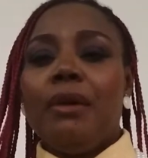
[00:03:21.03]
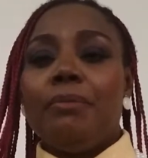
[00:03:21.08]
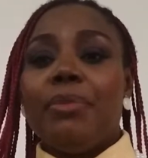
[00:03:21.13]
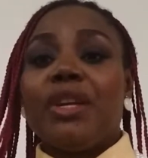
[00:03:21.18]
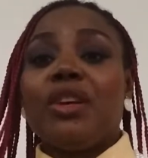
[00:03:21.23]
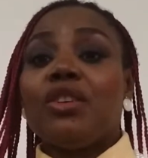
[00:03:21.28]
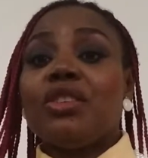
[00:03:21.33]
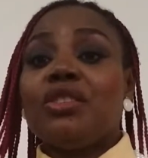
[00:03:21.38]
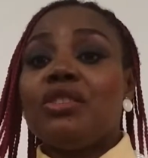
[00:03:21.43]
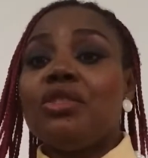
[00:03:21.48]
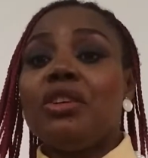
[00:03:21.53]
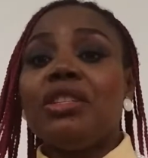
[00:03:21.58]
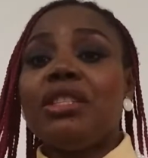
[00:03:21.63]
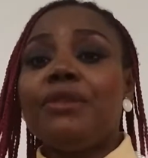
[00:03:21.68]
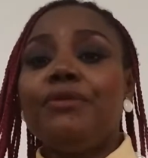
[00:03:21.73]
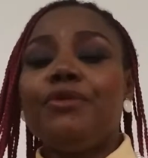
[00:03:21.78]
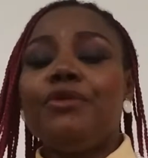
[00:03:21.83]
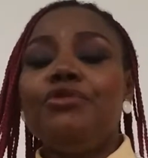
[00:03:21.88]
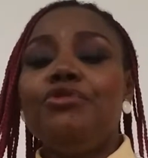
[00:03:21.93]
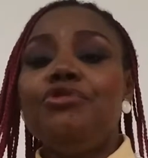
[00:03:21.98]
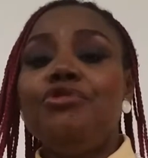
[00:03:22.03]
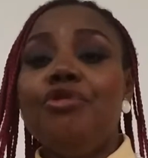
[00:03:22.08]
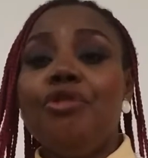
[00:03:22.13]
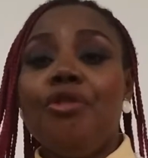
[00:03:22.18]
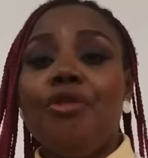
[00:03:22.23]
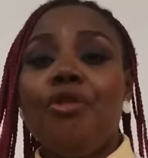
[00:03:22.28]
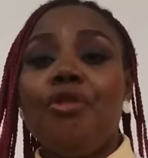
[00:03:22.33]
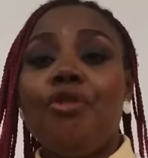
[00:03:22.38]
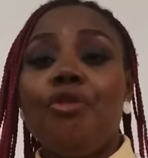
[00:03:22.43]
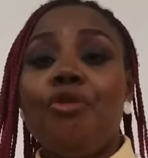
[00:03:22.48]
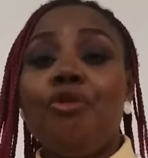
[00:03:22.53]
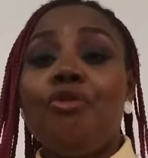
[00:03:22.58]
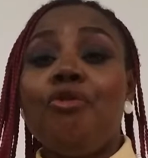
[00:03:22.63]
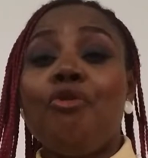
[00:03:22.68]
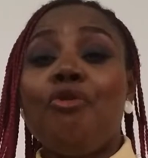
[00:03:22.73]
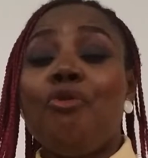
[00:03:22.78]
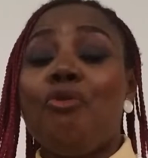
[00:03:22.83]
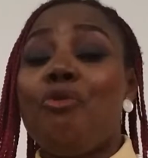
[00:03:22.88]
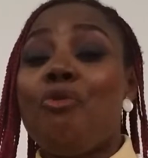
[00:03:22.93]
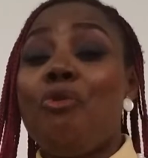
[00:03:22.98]
Because you don't even know
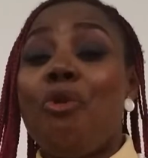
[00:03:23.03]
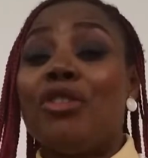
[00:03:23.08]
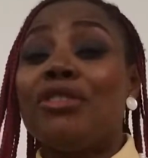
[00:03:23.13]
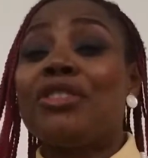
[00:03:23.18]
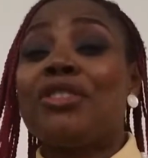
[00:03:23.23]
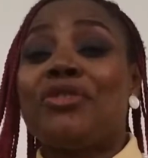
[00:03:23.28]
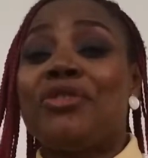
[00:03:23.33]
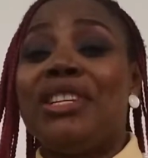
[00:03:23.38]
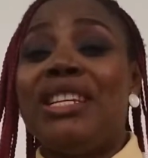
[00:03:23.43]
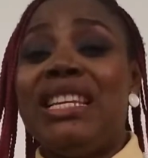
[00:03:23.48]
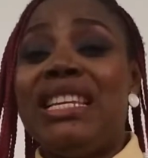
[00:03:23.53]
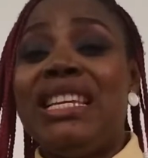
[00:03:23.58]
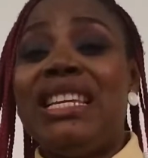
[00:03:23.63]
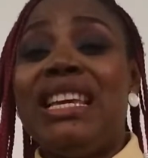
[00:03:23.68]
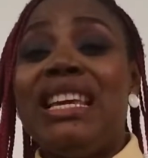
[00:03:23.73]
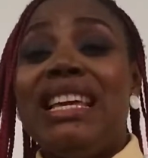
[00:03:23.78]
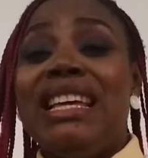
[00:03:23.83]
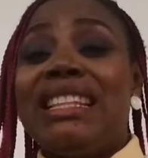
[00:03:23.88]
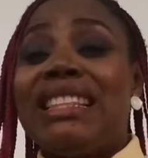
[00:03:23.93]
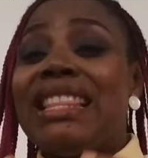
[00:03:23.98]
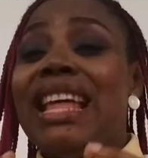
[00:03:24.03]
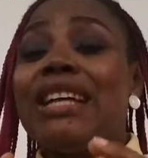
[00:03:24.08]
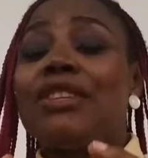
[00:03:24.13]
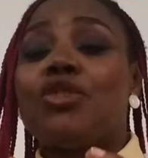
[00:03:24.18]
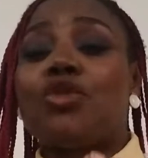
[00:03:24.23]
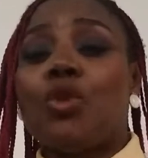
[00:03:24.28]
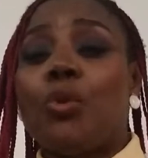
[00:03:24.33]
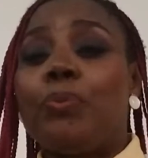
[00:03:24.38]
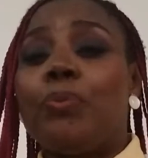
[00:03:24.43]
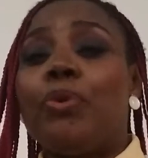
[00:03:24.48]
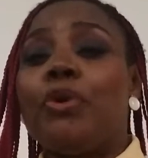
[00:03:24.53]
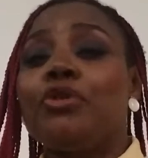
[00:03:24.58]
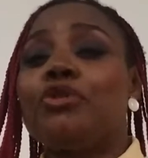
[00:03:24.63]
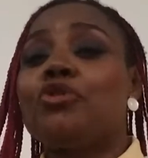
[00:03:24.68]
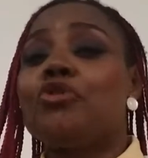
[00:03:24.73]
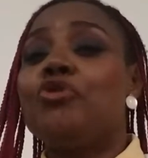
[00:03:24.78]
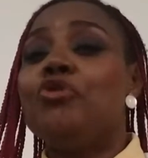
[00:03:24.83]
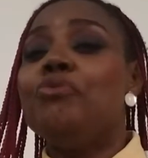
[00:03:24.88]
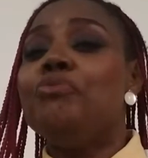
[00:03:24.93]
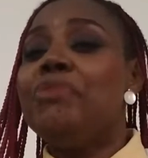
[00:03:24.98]
what really that
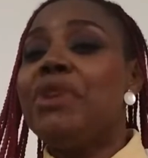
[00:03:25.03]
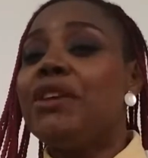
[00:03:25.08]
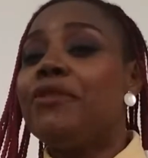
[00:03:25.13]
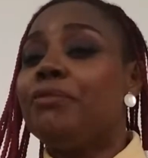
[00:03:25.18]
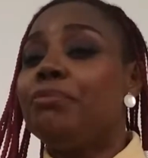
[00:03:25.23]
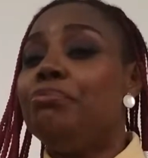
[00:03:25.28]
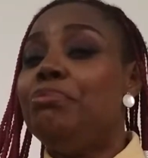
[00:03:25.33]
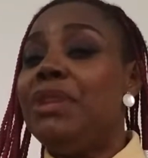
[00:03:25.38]
support could make,